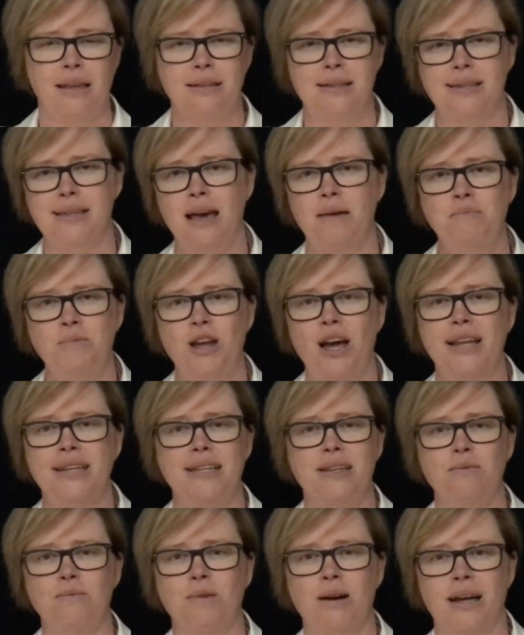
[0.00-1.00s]
Psalm
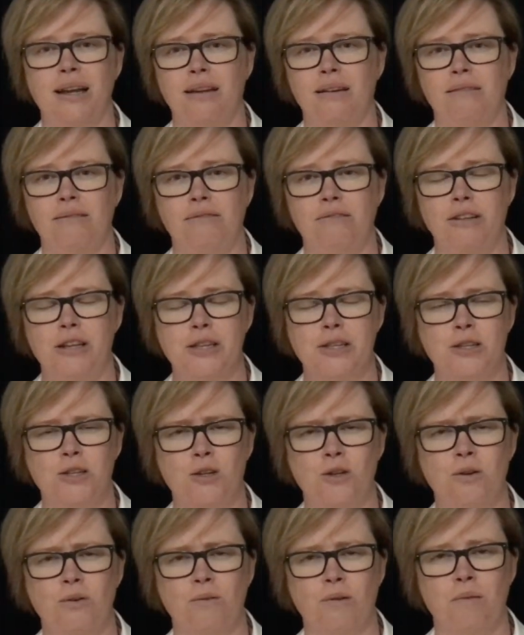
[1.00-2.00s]
91, verse
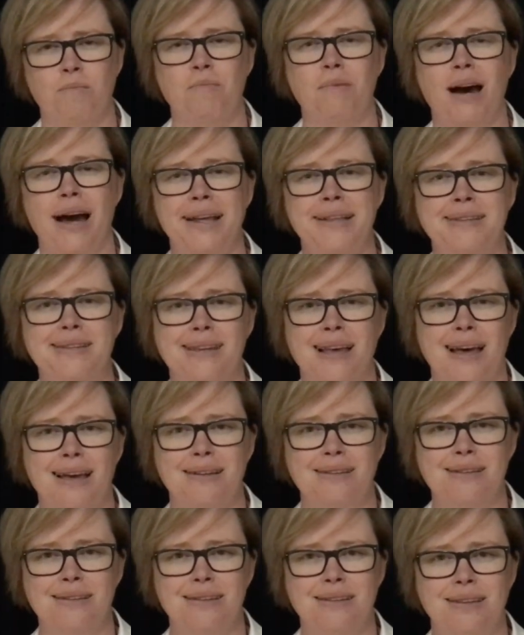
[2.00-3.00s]
2 reminds
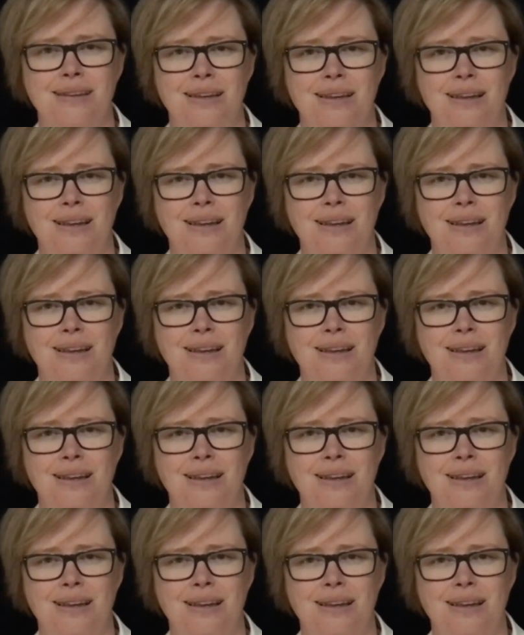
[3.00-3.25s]
us